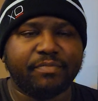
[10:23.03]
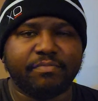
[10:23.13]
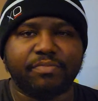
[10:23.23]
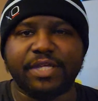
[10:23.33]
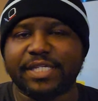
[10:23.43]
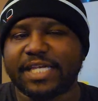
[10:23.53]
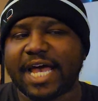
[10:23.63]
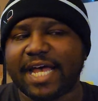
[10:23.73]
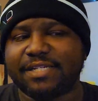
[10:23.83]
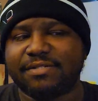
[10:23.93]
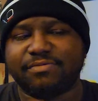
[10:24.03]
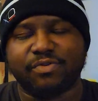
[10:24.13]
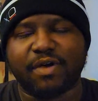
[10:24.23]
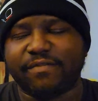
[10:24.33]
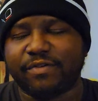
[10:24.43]
Please, guys,
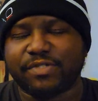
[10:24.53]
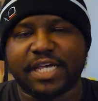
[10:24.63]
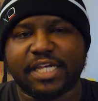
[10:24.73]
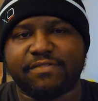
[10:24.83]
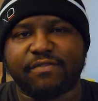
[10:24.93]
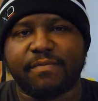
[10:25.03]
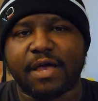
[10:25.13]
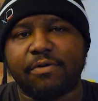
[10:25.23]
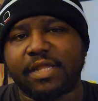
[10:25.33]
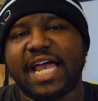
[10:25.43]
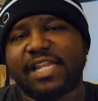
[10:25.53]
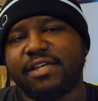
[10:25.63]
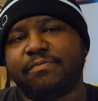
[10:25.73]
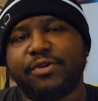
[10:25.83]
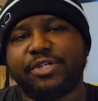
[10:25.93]
do all those things for me. I would gladly
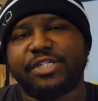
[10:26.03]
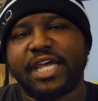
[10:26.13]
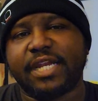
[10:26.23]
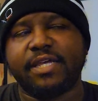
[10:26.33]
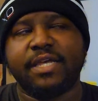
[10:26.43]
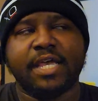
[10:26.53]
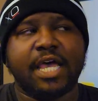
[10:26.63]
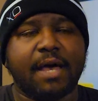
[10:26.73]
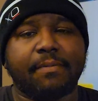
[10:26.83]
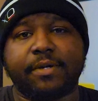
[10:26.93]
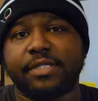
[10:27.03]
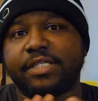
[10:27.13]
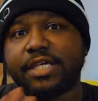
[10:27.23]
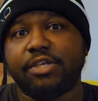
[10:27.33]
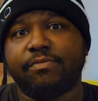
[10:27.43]
appreciate it. I'm going to
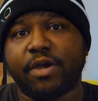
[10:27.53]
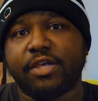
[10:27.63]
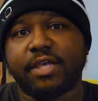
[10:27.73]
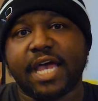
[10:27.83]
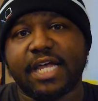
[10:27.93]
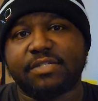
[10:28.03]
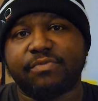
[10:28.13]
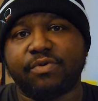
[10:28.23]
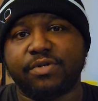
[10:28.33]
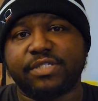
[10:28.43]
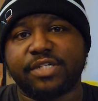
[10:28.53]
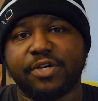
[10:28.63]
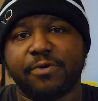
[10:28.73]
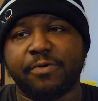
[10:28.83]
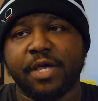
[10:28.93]
continue to bring you guys more.
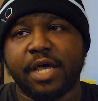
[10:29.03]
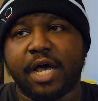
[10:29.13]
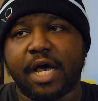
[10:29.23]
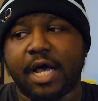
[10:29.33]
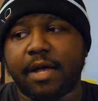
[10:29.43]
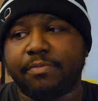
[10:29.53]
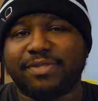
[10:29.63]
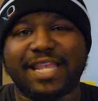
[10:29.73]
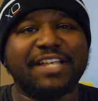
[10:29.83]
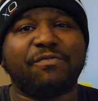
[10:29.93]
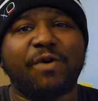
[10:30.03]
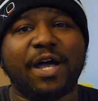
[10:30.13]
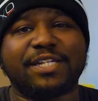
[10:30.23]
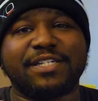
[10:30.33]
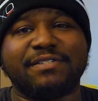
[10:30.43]
So thanks for
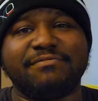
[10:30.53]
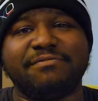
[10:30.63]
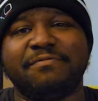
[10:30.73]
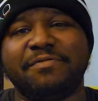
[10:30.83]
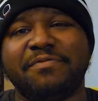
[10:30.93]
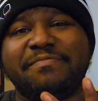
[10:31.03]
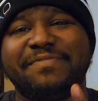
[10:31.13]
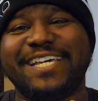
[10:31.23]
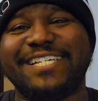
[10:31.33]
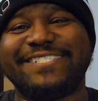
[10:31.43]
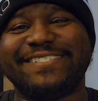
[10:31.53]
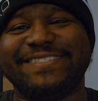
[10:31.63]
watching. Peace.